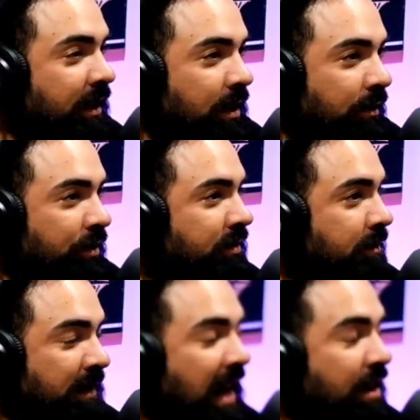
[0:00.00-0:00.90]
you know,
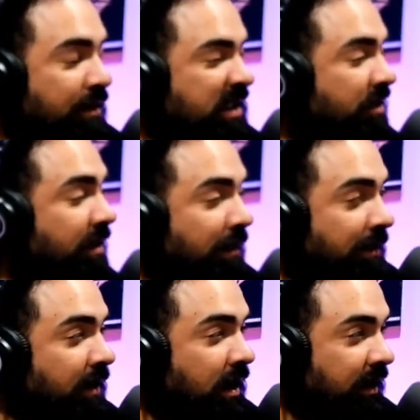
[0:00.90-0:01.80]
there's coyotes don't give a
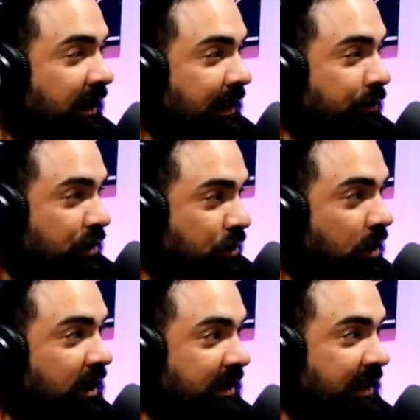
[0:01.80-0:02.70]
fuck. Like there was
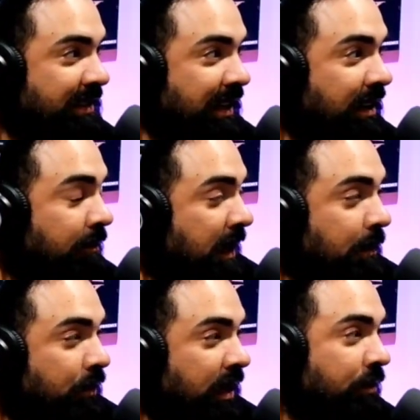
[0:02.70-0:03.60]
trucks, he said, of
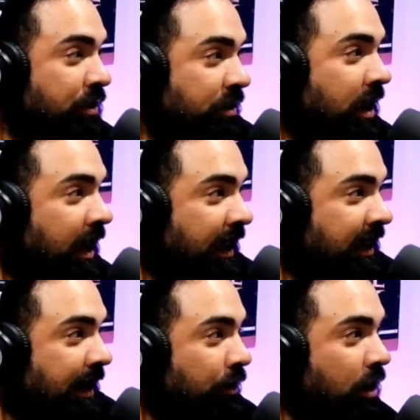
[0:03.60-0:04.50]
people that
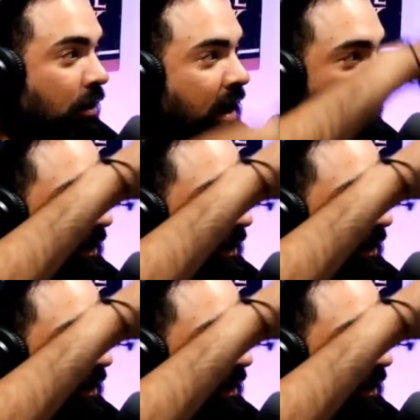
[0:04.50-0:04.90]
would go